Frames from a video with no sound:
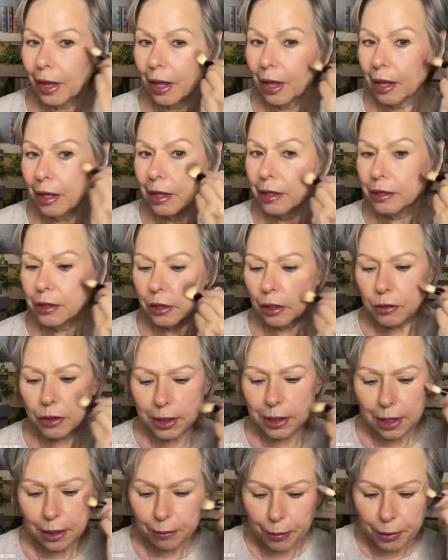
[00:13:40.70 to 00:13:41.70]
So
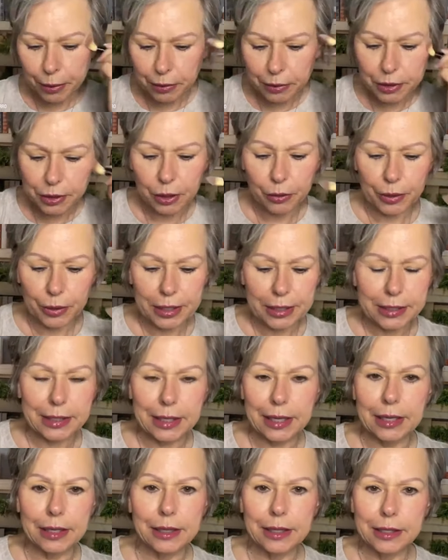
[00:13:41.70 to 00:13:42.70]
simple, so easy.
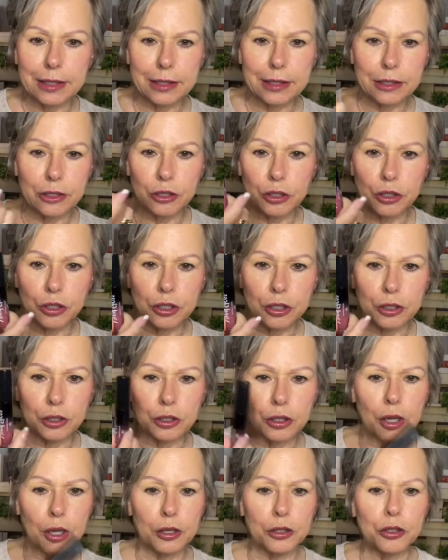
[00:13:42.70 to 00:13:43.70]
This is just
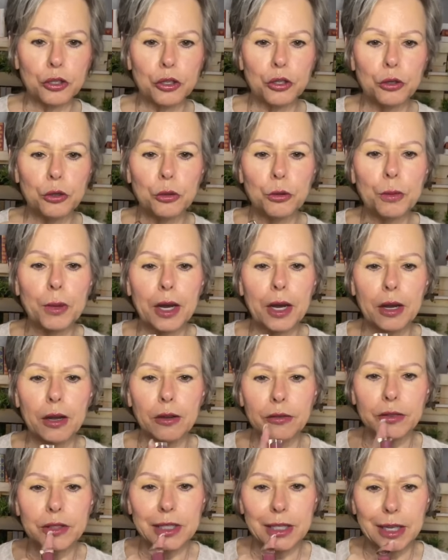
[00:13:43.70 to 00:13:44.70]
a tube of
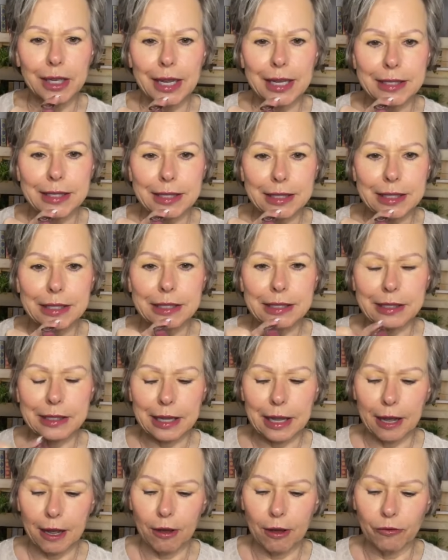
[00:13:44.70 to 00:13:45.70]
Celesty's
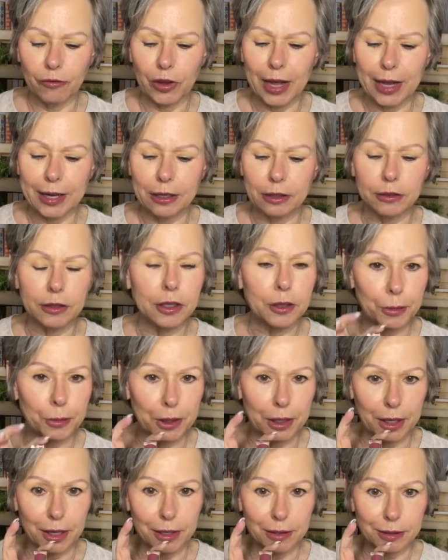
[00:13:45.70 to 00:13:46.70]
vinyl lip
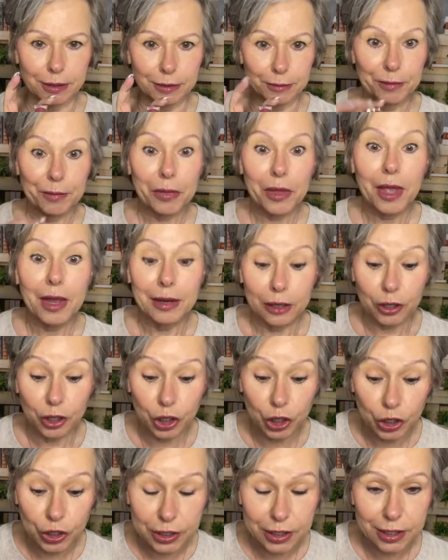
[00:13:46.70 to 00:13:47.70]
gloss.
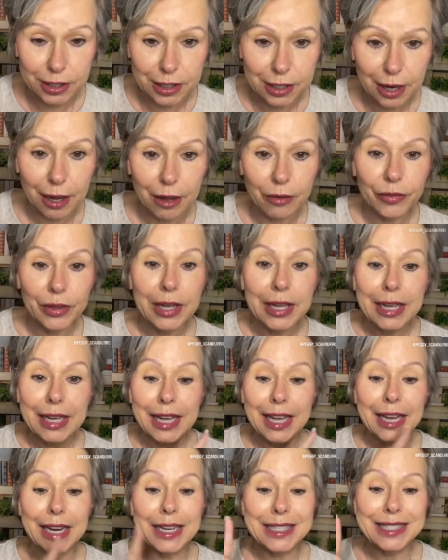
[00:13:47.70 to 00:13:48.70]
Good stuff,
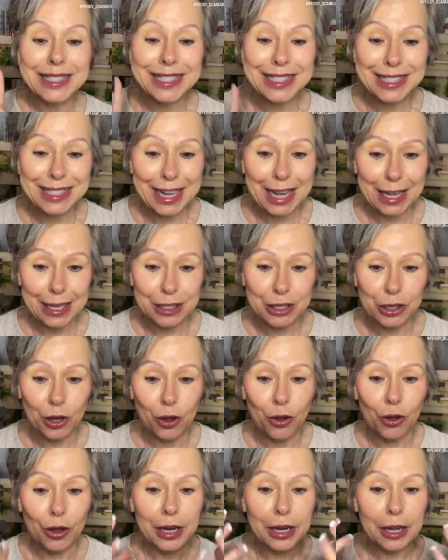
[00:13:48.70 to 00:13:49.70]
and it stays
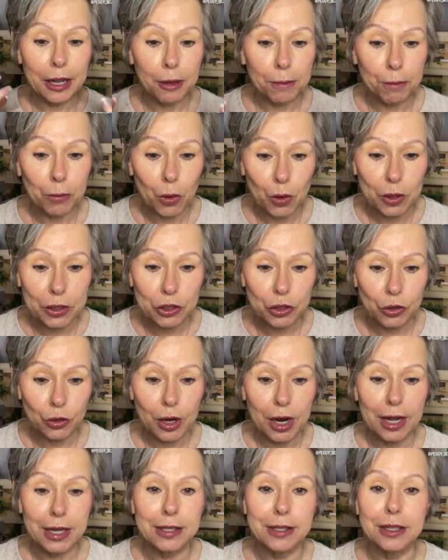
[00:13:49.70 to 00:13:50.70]
on. It
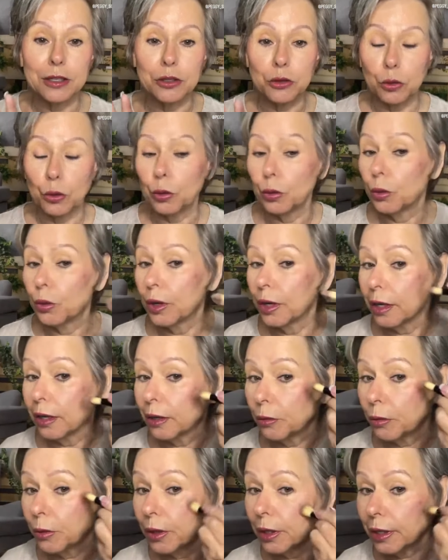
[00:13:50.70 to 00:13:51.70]
moisturizes. Really,
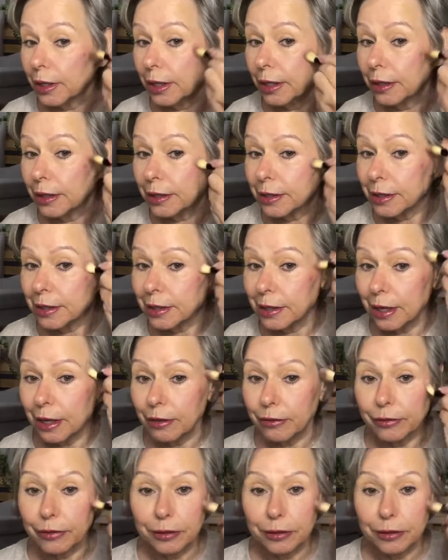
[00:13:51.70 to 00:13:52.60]
really good stuff.